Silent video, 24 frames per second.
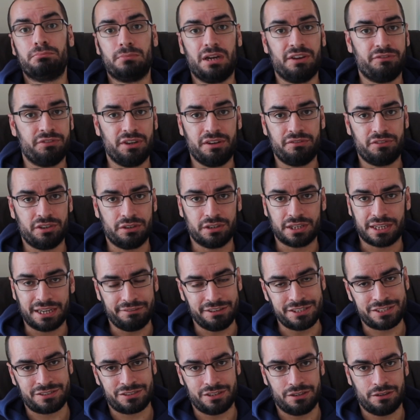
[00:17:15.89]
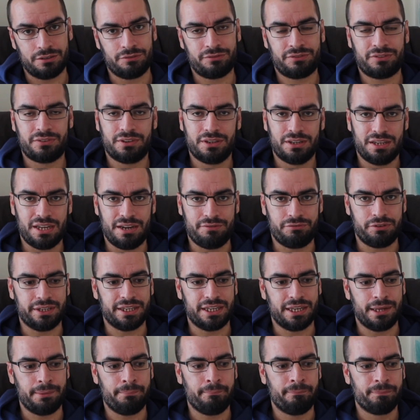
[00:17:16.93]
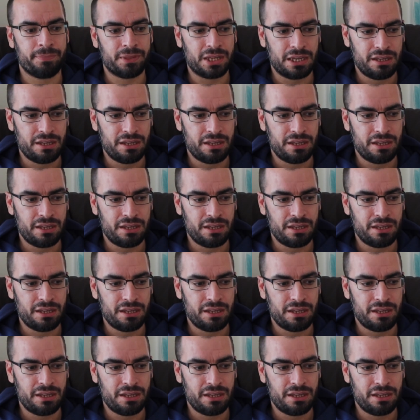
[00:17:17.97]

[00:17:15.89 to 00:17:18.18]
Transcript: My favourite character of every game.